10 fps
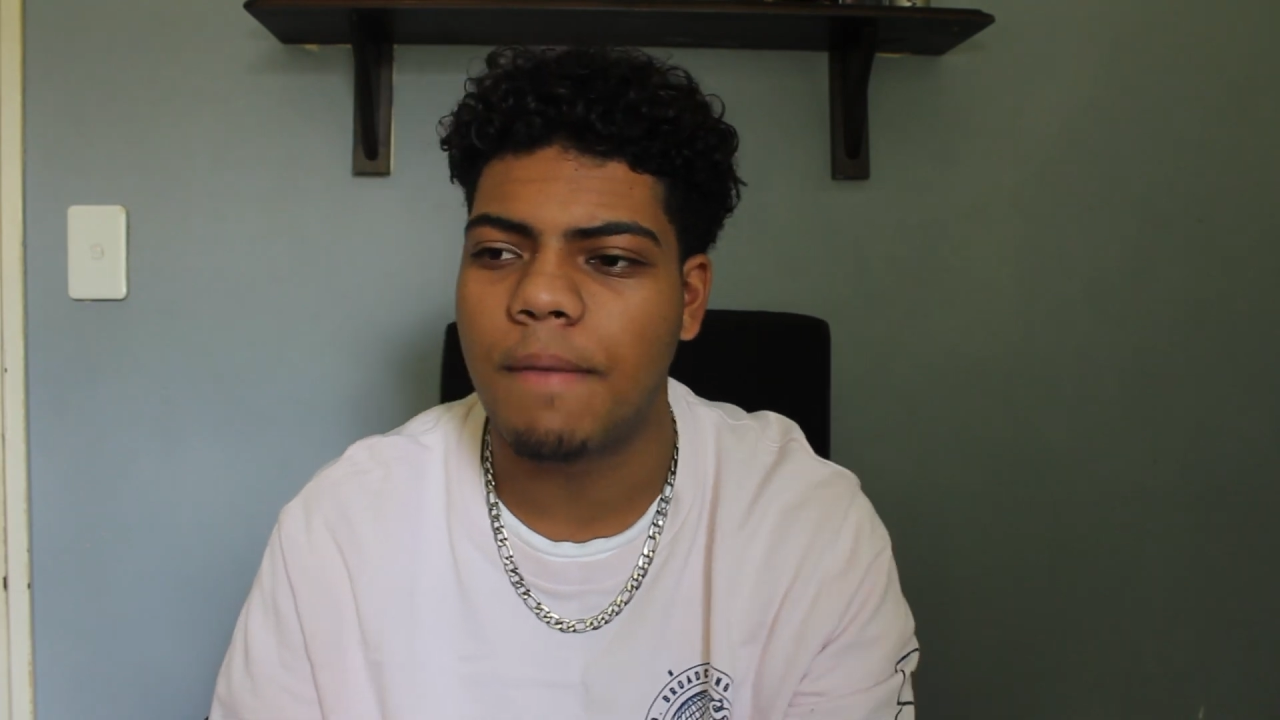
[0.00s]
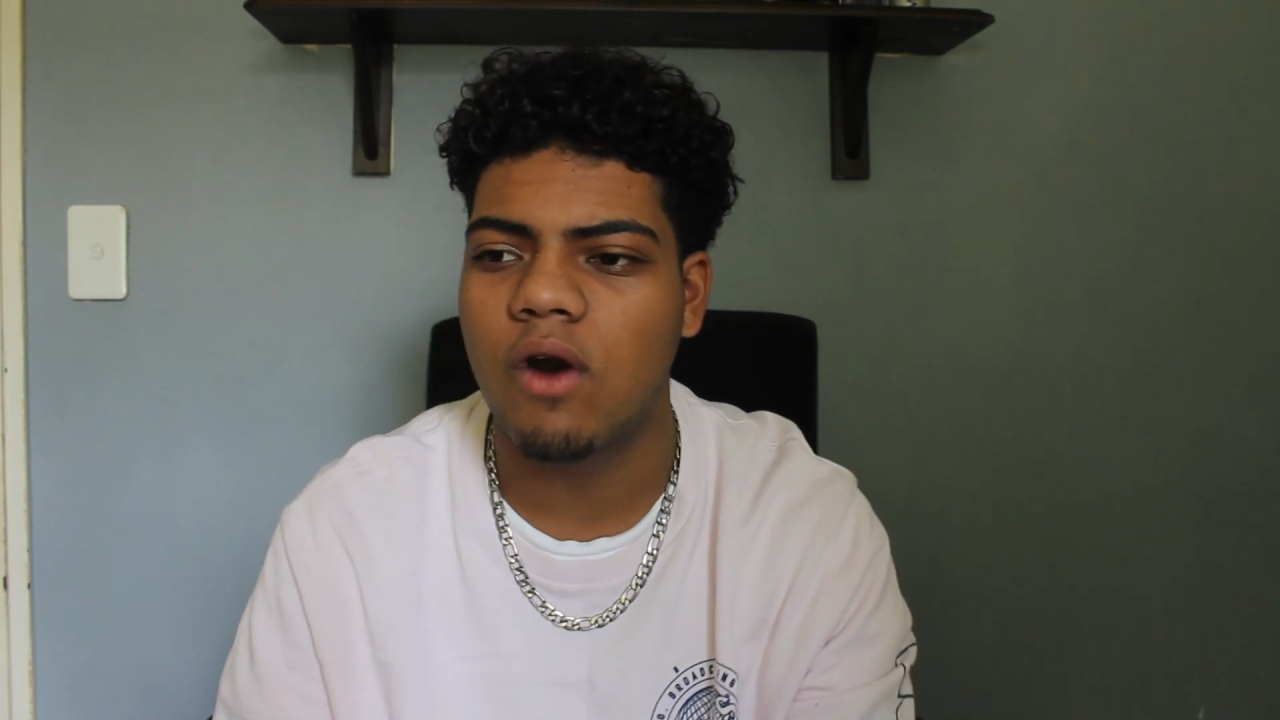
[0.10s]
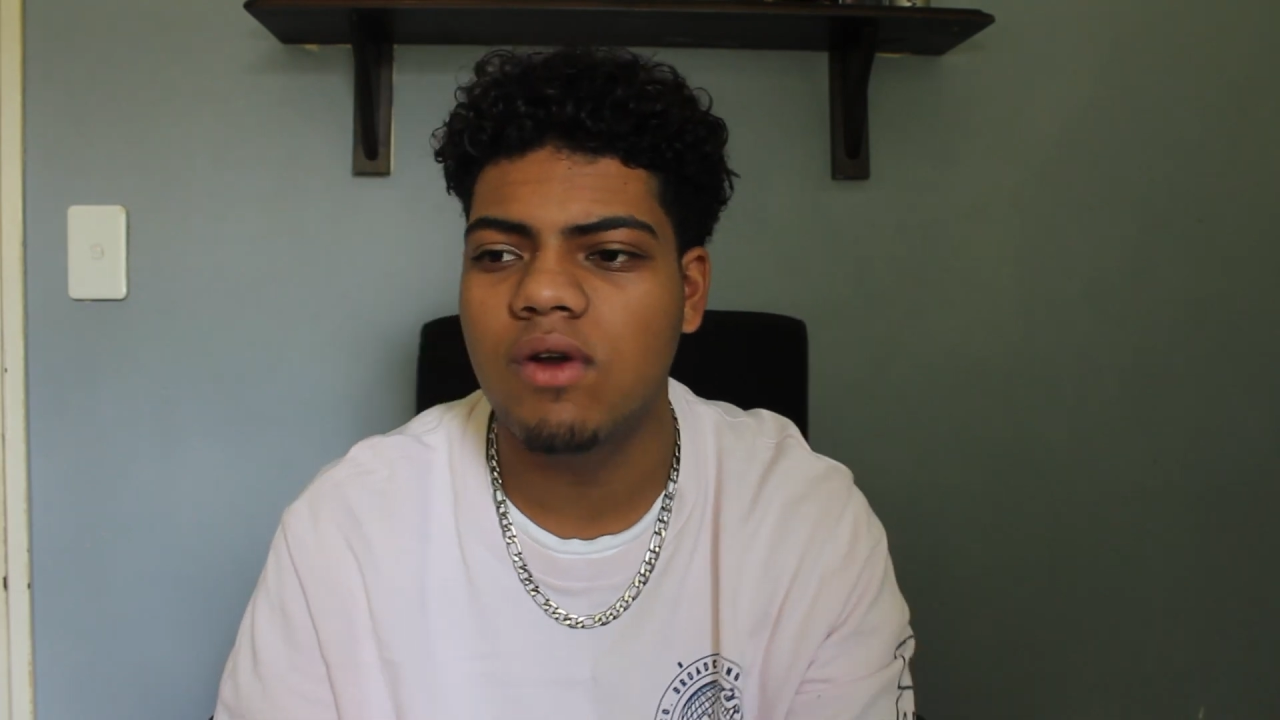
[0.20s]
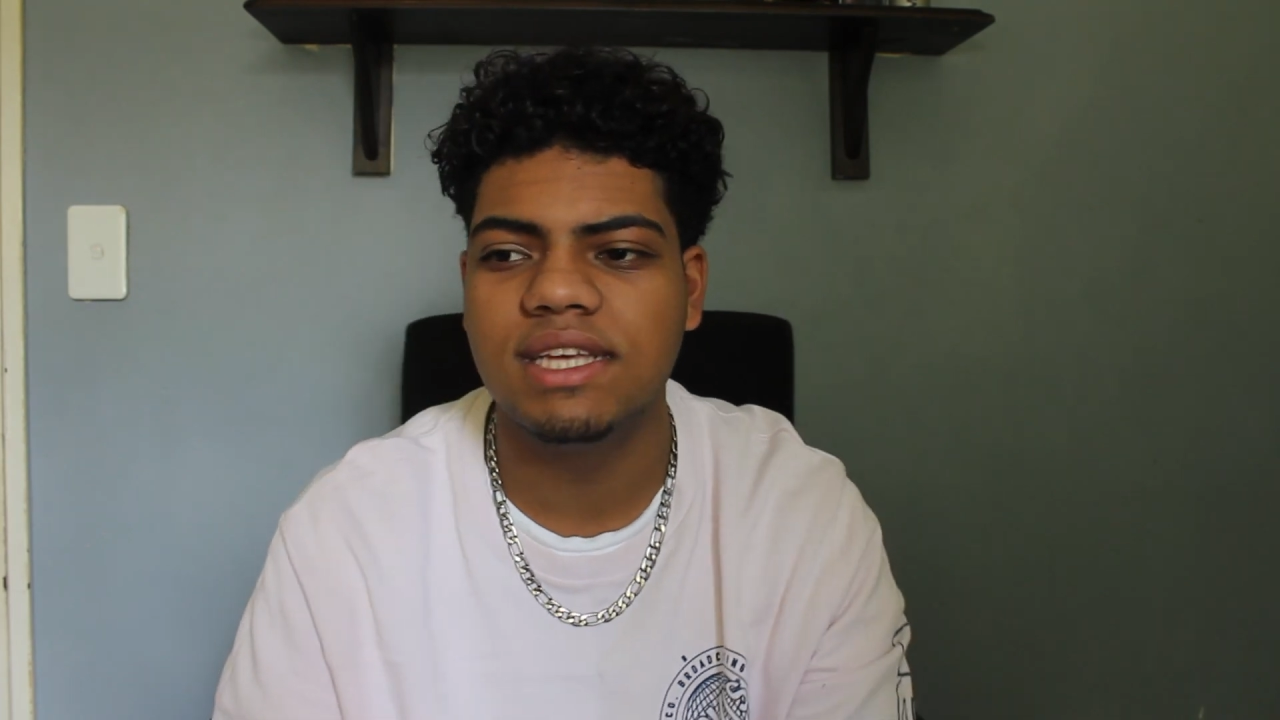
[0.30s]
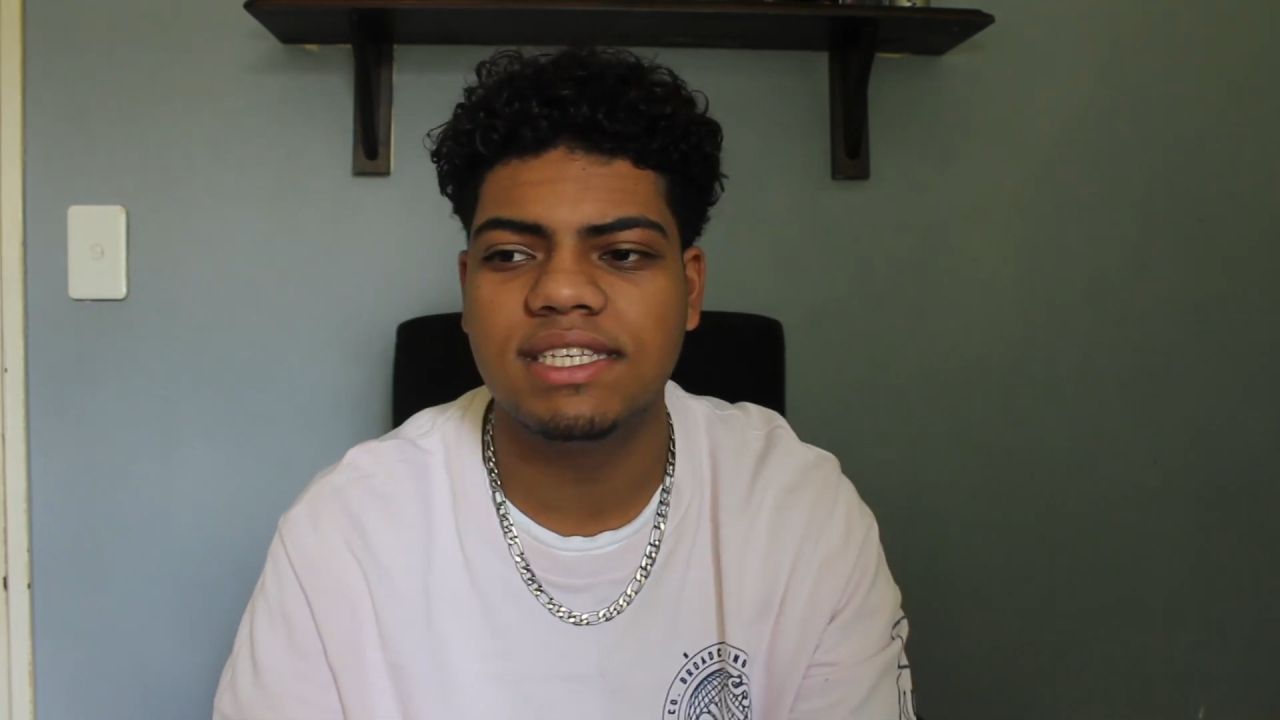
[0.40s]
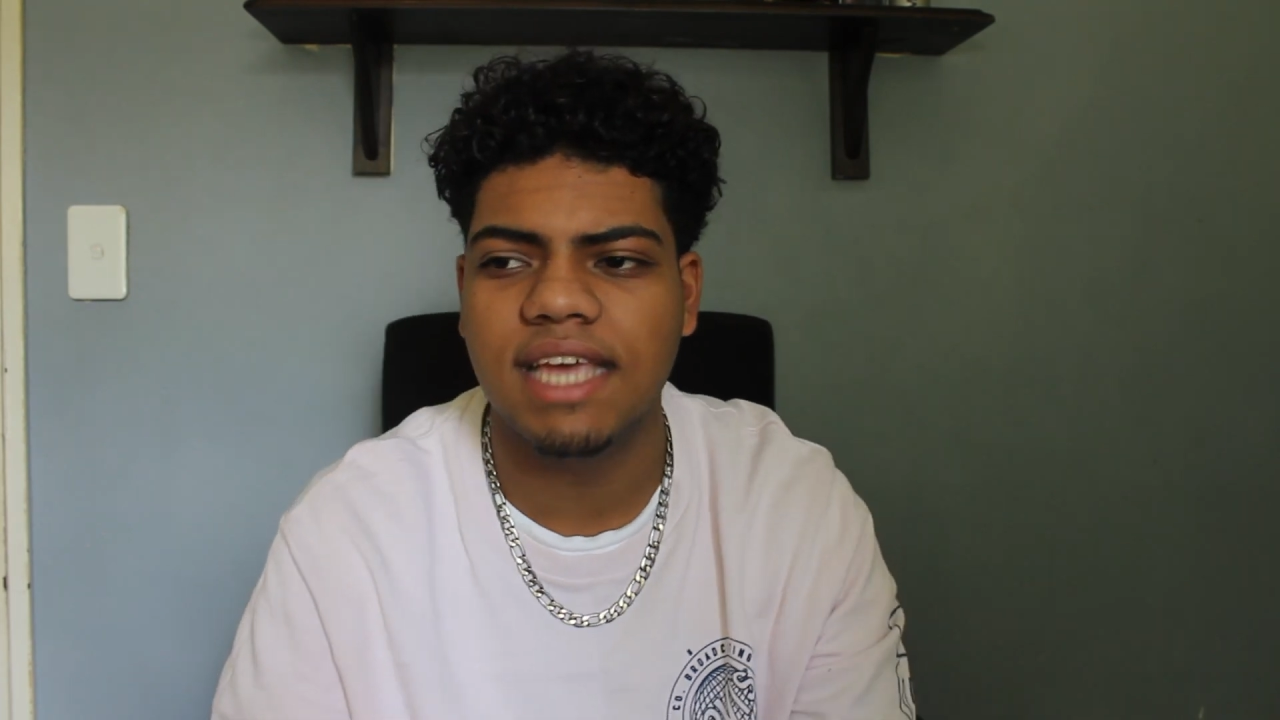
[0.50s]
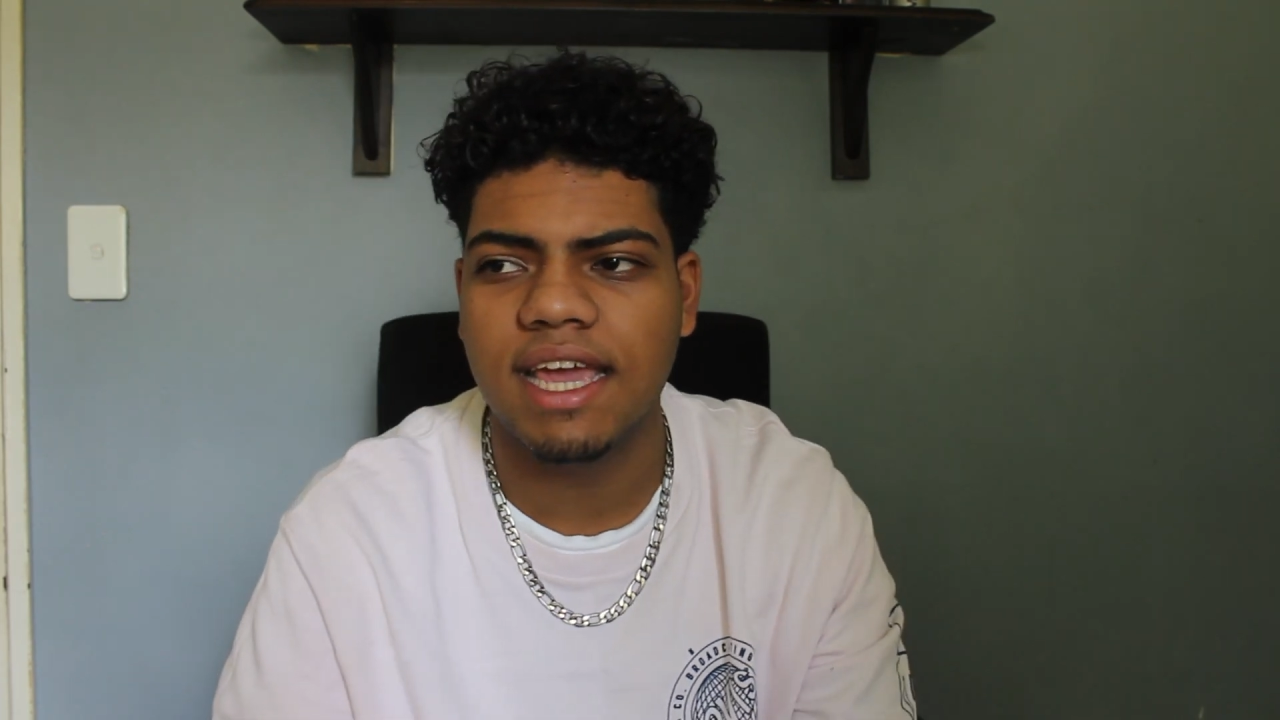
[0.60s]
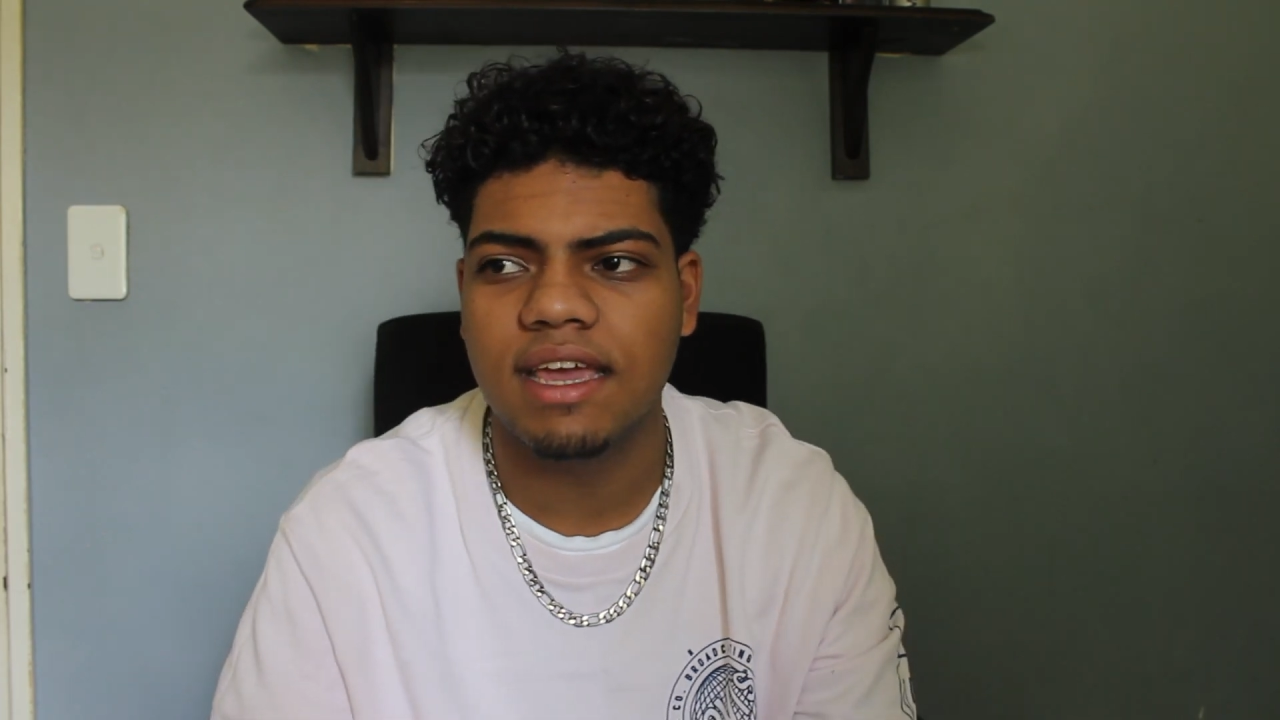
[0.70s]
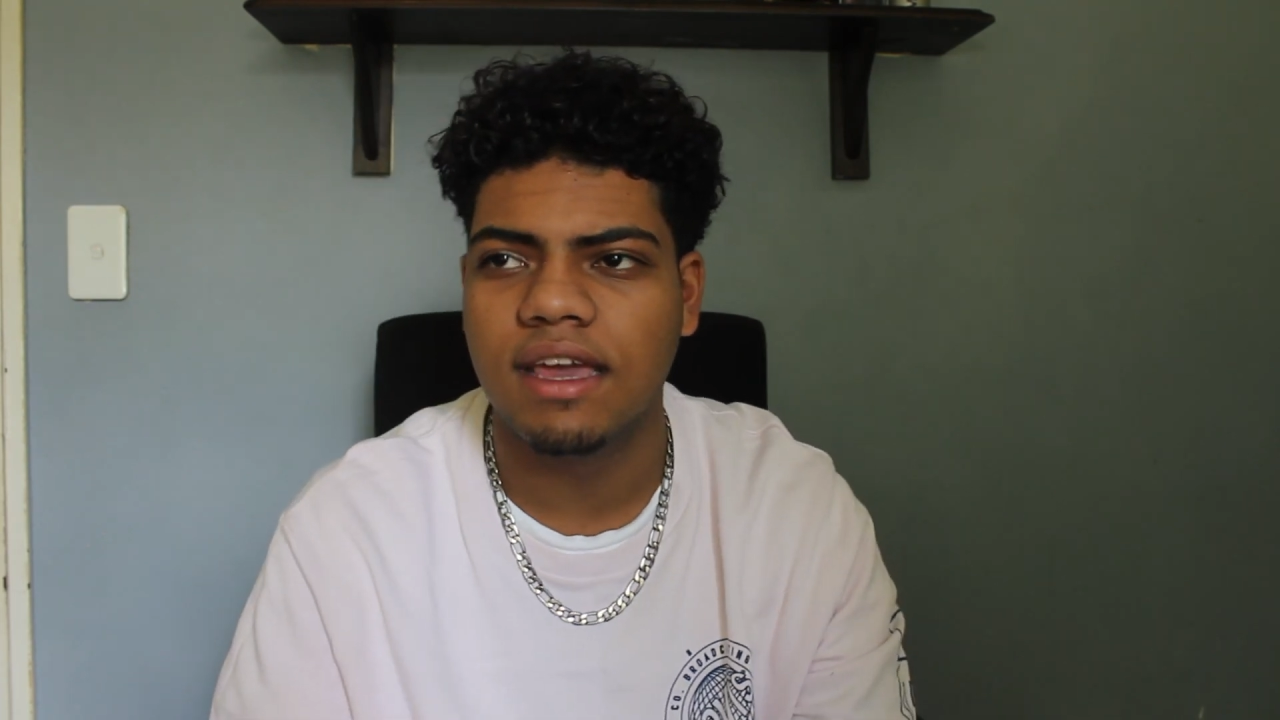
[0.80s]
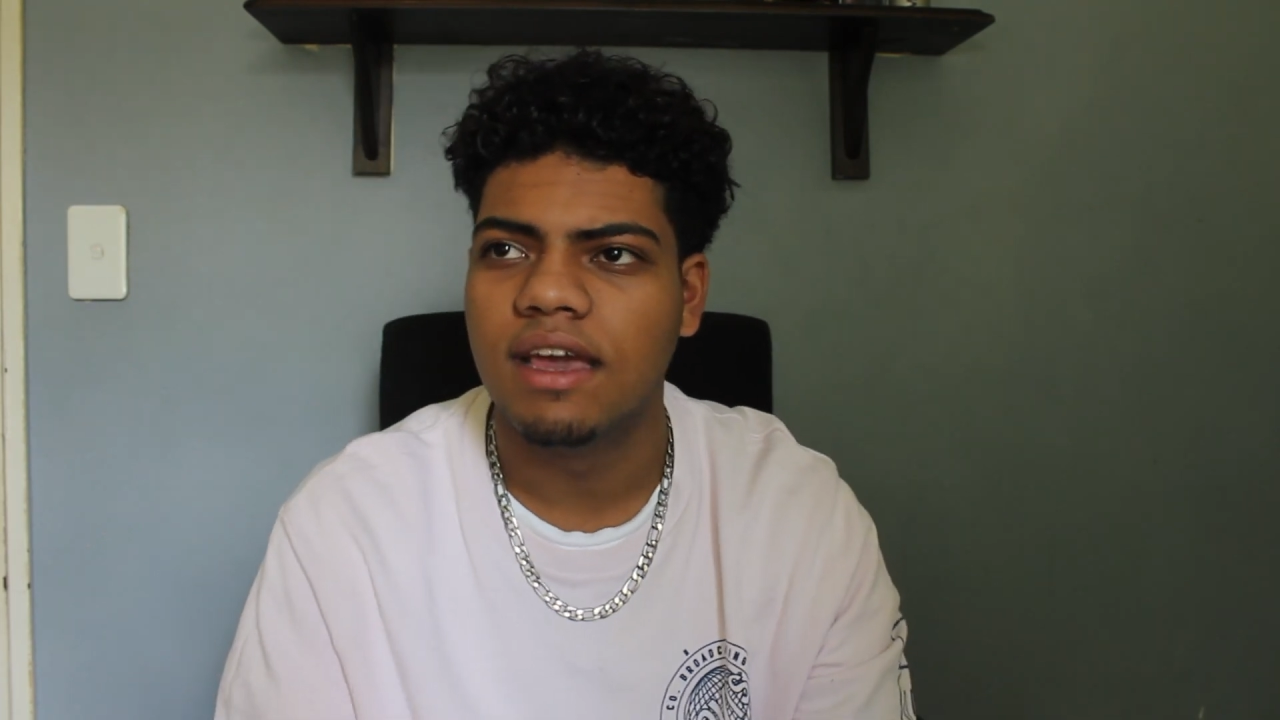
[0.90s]
always
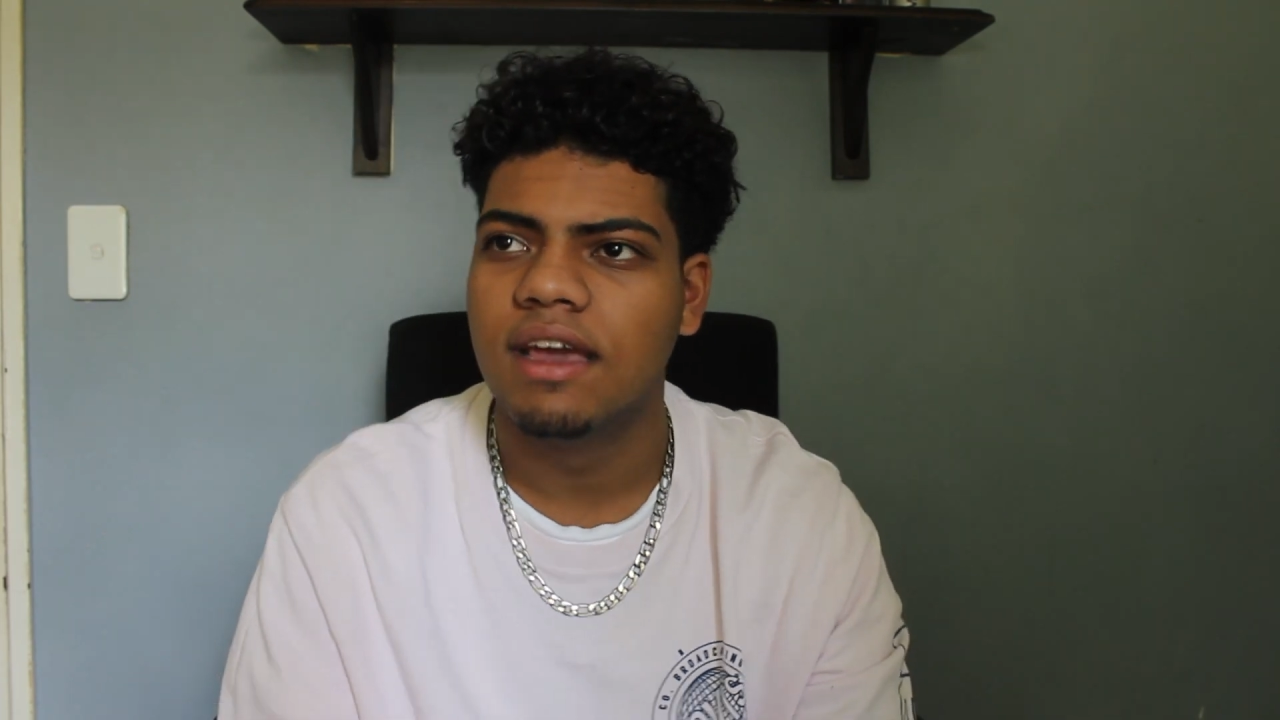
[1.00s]
say,